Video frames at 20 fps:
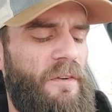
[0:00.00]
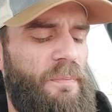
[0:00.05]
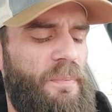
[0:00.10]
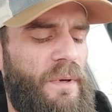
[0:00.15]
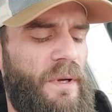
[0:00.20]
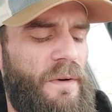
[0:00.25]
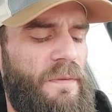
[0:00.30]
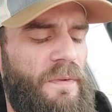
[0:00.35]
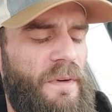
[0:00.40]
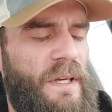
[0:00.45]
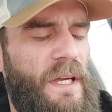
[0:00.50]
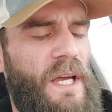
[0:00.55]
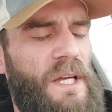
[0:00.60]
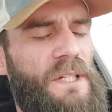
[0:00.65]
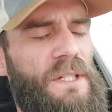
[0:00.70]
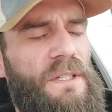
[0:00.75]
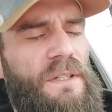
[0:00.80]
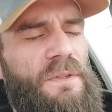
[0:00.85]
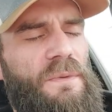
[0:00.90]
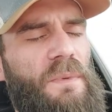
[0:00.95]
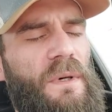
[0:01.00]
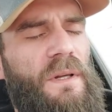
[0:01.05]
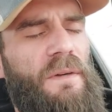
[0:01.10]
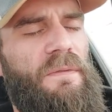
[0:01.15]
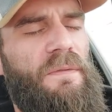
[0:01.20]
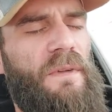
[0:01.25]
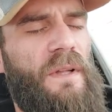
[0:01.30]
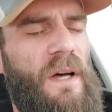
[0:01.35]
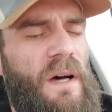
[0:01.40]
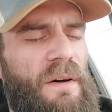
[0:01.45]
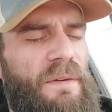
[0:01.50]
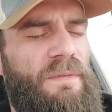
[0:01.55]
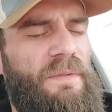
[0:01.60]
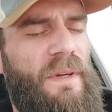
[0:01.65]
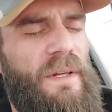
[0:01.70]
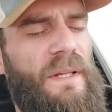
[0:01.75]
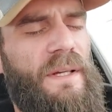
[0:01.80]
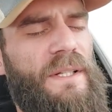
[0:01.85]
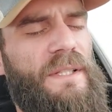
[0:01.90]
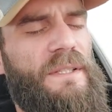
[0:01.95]
purification is one of love
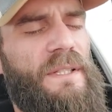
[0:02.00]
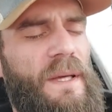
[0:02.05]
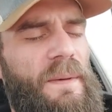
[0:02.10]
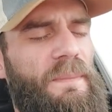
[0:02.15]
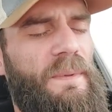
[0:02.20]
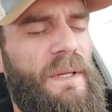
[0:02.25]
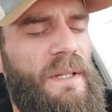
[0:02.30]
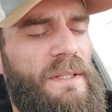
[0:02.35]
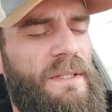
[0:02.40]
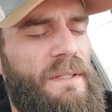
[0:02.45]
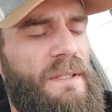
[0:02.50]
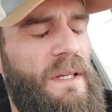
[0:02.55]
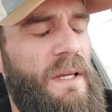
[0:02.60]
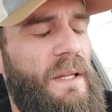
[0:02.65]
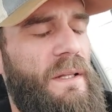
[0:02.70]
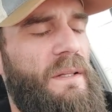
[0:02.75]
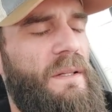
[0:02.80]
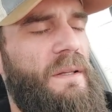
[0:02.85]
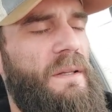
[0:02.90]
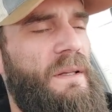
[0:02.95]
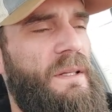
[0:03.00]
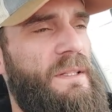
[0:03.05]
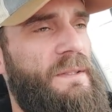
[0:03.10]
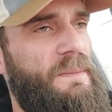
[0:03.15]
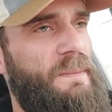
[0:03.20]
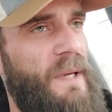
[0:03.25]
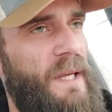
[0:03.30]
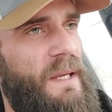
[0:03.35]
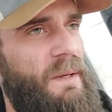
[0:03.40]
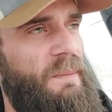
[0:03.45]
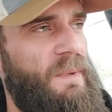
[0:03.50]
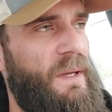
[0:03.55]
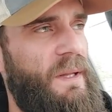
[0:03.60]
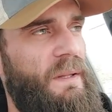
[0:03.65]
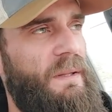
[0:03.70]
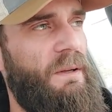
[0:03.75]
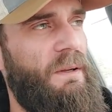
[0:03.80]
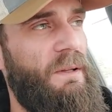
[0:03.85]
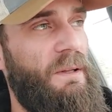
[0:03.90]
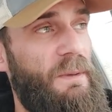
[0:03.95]
and acceptance. And it's making me a
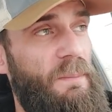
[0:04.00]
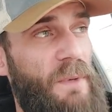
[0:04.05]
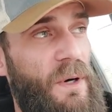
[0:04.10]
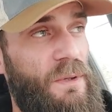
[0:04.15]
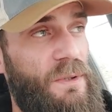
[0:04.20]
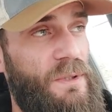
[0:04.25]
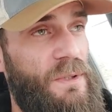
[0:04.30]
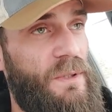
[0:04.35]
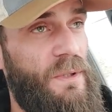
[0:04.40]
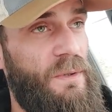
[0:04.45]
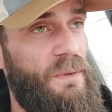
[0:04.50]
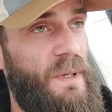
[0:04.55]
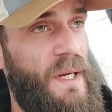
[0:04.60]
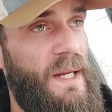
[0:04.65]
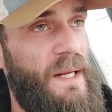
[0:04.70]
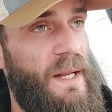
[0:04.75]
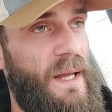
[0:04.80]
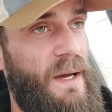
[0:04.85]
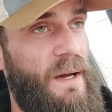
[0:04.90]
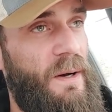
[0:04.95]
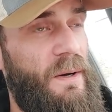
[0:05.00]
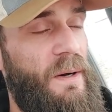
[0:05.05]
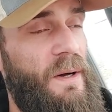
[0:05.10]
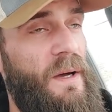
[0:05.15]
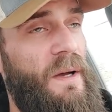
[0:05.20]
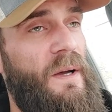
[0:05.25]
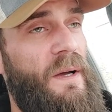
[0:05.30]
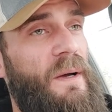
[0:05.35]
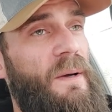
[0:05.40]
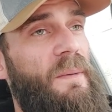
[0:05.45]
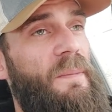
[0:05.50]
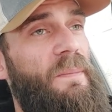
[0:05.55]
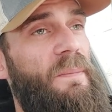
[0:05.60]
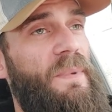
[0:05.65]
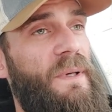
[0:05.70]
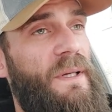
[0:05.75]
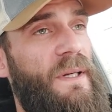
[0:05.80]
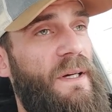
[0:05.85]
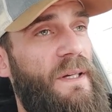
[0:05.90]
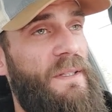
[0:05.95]
little emotional right now
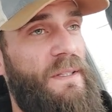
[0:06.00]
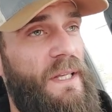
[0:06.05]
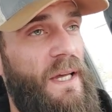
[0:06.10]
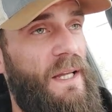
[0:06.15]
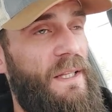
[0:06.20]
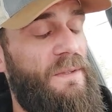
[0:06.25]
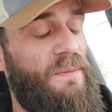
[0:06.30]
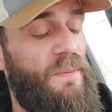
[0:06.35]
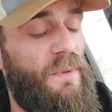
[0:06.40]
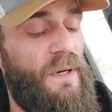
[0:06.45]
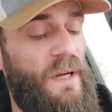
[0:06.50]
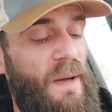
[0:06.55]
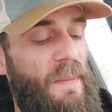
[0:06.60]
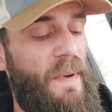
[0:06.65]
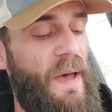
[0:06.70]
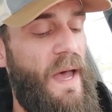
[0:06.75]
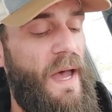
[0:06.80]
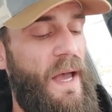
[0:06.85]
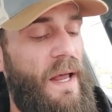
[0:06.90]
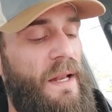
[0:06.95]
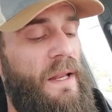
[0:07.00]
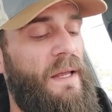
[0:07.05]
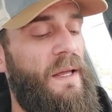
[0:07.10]
because that's where I'm at.